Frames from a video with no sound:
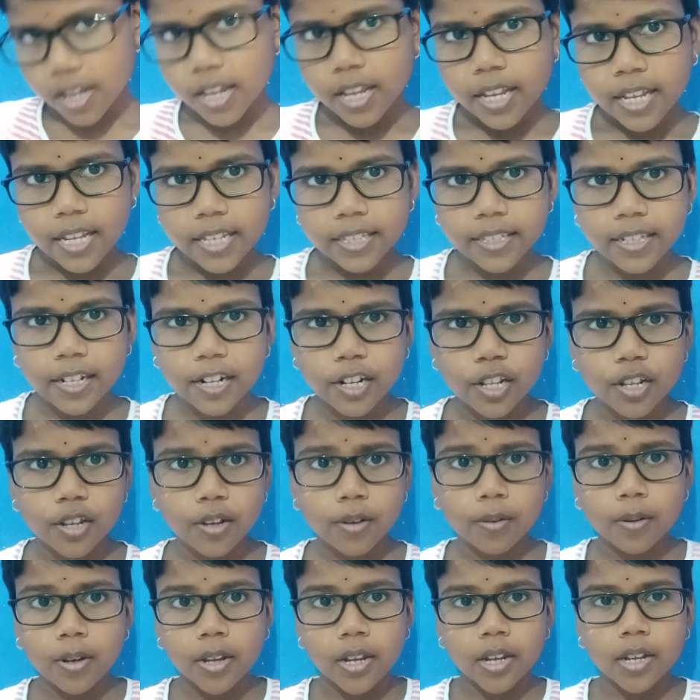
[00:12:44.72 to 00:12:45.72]
He said
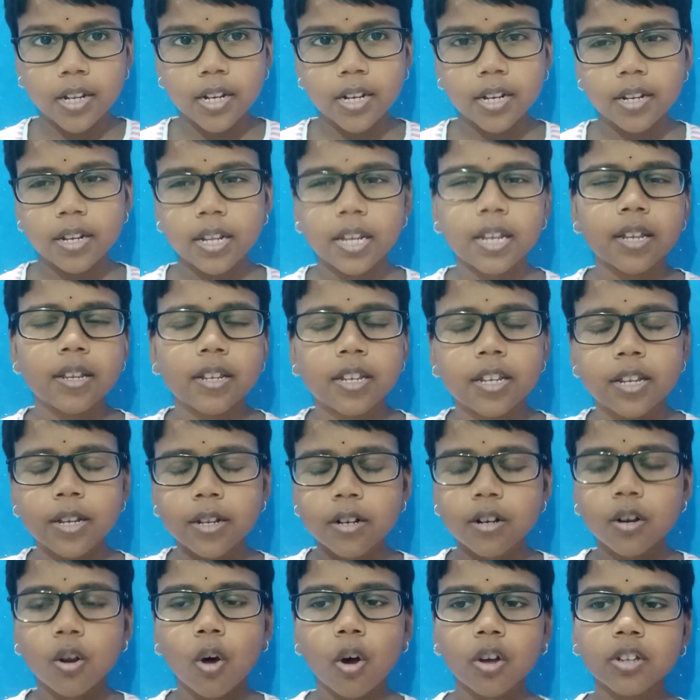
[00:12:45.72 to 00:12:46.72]
he
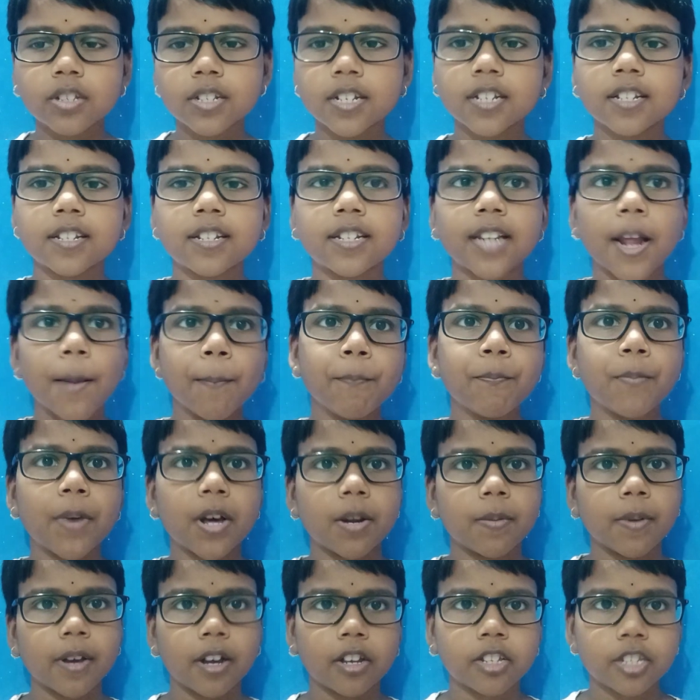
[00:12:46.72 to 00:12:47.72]
lost his temper
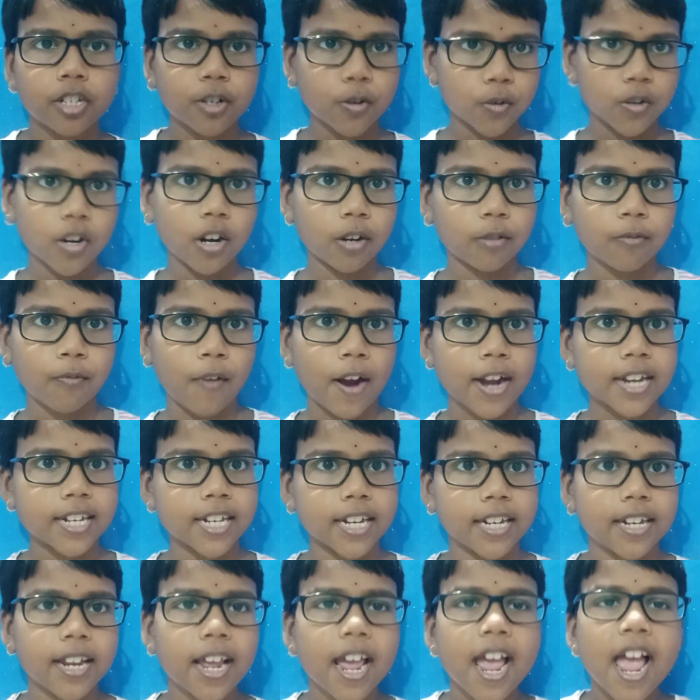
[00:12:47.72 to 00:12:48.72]
because he could not find
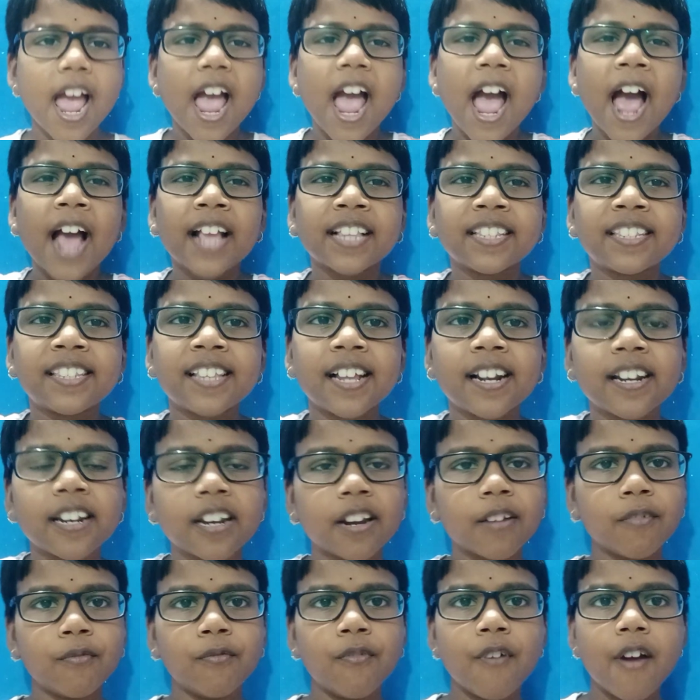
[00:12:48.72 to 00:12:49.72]
it, and said in
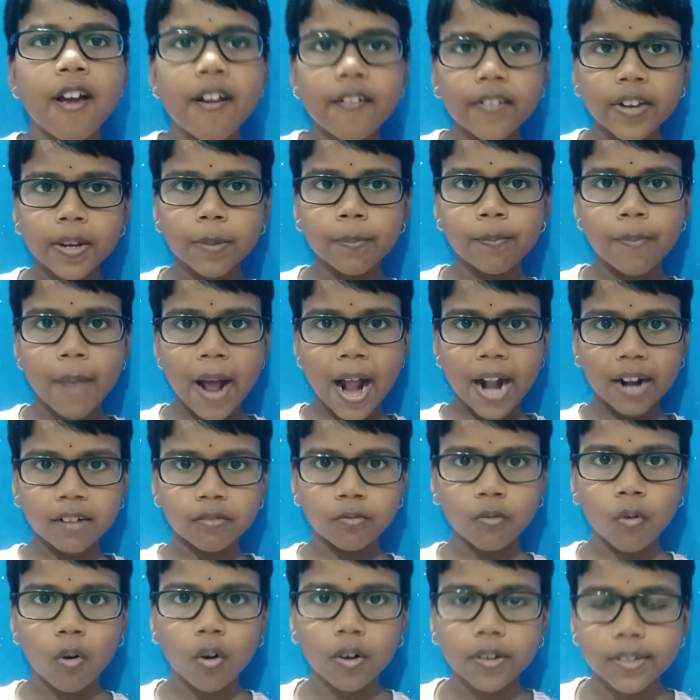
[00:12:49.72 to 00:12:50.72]
a very bad
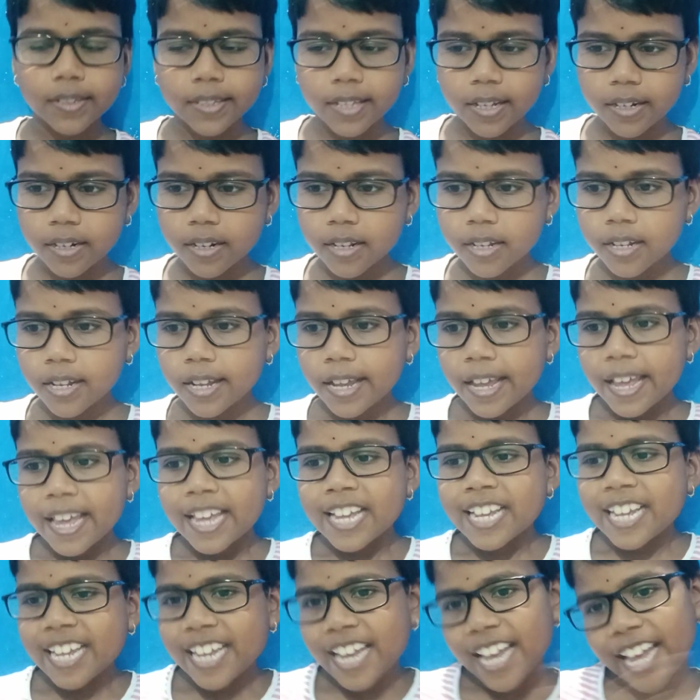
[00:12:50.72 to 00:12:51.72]
voice that,
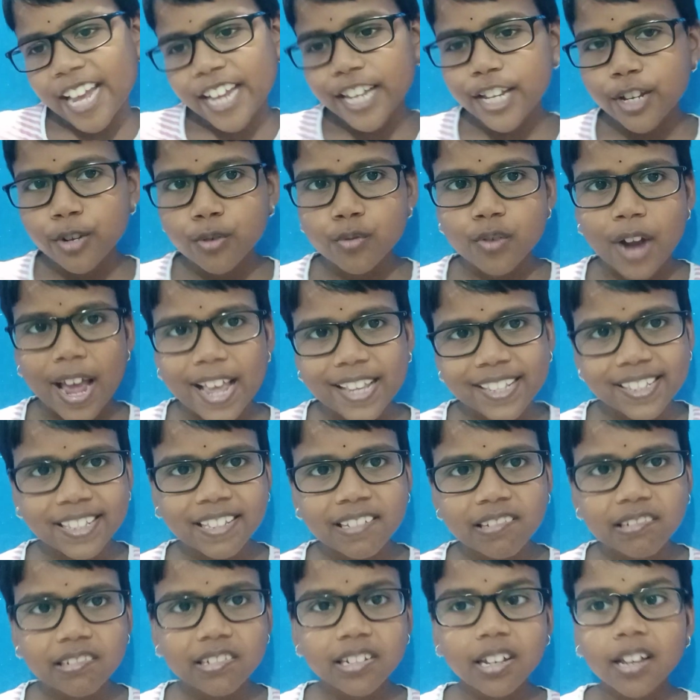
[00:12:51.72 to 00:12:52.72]
"Hey, you
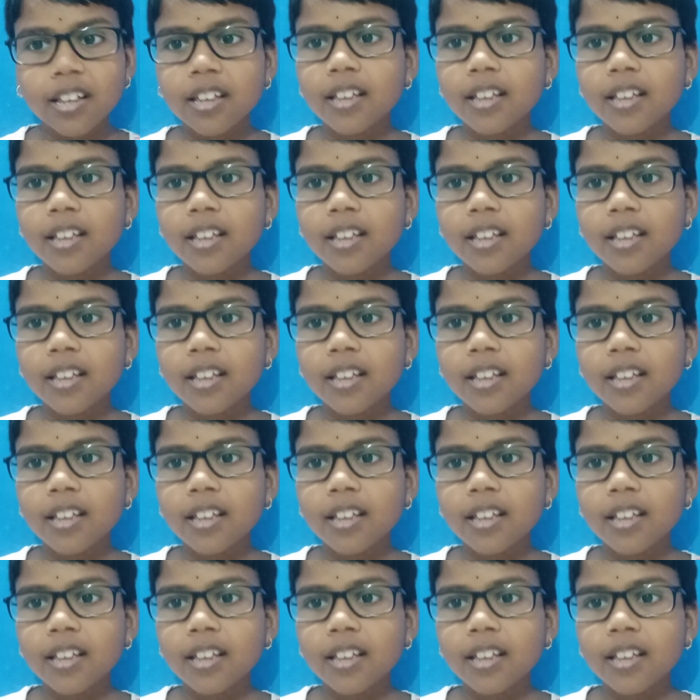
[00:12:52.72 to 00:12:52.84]
rascal!